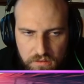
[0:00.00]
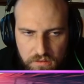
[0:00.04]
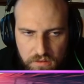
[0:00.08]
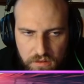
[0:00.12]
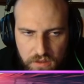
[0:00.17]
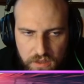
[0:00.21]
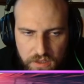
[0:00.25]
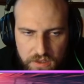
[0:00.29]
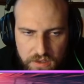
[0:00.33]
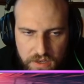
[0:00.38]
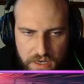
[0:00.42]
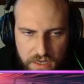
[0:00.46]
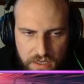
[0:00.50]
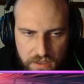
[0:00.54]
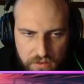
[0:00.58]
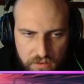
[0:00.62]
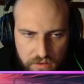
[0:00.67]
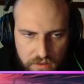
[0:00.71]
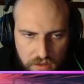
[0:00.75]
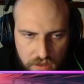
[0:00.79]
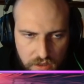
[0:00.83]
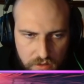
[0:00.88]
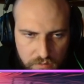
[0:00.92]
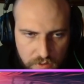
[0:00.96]
All right, you
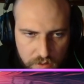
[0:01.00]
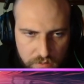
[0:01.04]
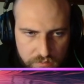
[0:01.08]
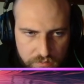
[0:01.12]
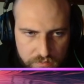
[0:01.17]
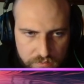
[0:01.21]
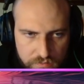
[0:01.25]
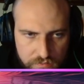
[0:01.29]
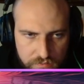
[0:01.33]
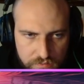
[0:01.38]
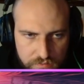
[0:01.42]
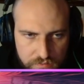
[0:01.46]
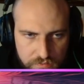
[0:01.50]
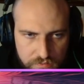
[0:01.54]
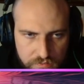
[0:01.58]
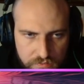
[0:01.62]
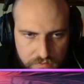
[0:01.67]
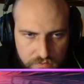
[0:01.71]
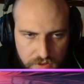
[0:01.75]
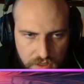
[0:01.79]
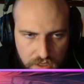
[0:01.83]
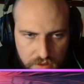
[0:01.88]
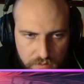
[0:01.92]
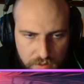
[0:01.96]
call my
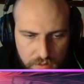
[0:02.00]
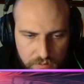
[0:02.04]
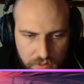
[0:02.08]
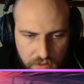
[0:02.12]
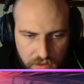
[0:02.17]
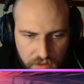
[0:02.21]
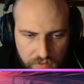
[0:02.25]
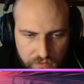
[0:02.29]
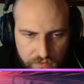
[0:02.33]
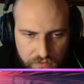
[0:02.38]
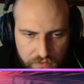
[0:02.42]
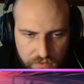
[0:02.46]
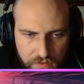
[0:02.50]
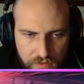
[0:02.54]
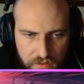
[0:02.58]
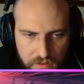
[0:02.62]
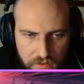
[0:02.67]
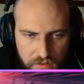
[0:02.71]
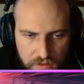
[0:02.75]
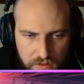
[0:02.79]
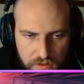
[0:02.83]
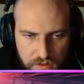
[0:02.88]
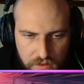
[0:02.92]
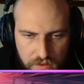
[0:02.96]
bluff.
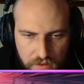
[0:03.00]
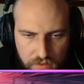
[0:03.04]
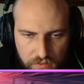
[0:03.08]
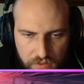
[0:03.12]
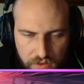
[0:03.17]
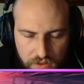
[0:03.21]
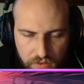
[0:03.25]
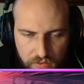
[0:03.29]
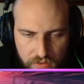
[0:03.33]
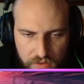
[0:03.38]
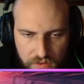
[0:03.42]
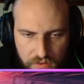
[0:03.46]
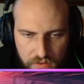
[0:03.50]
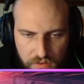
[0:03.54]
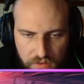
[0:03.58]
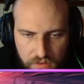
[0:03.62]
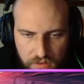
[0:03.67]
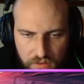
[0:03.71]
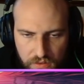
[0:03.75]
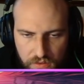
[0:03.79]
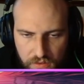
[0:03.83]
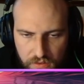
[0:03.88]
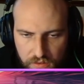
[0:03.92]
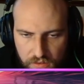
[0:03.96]
I'm gonna go here.
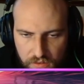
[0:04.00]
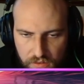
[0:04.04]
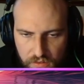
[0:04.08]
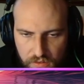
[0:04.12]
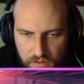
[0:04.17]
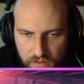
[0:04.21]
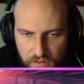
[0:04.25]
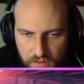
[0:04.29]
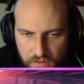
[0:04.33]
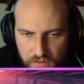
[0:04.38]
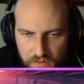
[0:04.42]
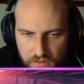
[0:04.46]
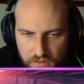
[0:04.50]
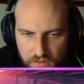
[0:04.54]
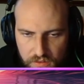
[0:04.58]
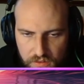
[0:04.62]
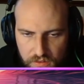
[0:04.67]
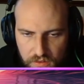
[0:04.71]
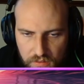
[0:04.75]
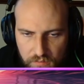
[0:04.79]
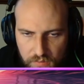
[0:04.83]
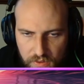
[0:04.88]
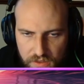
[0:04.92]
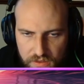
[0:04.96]

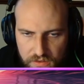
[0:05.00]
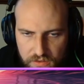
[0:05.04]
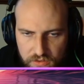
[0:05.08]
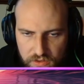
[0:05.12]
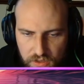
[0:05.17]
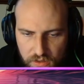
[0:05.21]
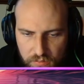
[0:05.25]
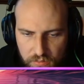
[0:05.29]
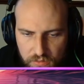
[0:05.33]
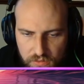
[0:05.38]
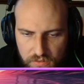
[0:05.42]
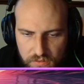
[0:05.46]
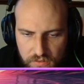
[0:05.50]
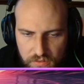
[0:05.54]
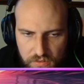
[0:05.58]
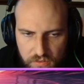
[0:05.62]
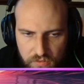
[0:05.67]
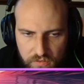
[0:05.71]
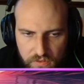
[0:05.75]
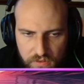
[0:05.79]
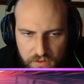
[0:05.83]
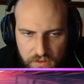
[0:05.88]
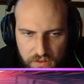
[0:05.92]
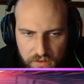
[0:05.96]
Am I in trouble
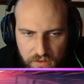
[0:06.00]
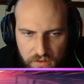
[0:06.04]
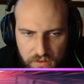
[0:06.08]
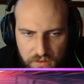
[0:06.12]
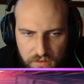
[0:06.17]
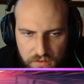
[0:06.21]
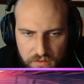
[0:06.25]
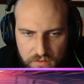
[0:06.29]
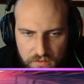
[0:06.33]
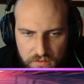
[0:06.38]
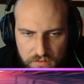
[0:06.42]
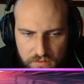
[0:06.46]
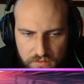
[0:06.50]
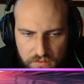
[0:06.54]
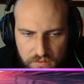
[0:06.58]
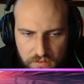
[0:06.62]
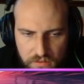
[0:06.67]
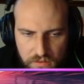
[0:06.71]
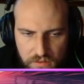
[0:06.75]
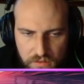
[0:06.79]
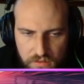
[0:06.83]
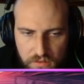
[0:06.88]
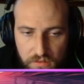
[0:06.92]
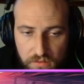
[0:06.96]
over here at all?
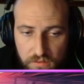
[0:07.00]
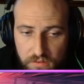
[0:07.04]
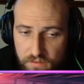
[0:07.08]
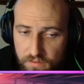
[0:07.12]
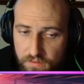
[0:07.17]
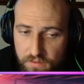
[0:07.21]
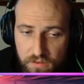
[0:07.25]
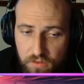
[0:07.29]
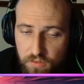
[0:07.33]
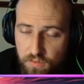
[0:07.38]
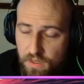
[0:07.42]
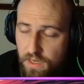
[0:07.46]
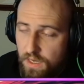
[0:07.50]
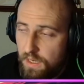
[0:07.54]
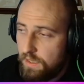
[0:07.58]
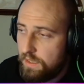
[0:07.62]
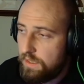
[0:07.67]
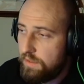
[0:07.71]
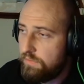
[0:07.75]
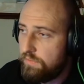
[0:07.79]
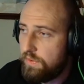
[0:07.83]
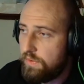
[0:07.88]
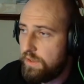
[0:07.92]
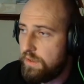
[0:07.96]
Do not
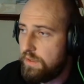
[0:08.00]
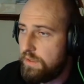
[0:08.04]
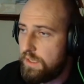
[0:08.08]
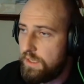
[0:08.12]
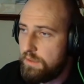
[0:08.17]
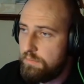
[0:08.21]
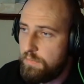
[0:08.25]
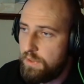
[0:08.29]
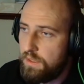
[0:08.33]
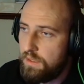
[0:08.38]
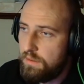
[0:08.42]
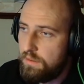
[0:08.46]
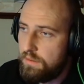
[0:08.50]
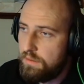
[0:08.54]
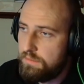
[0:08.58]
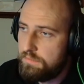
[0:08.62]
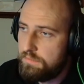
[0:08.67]
convert like me.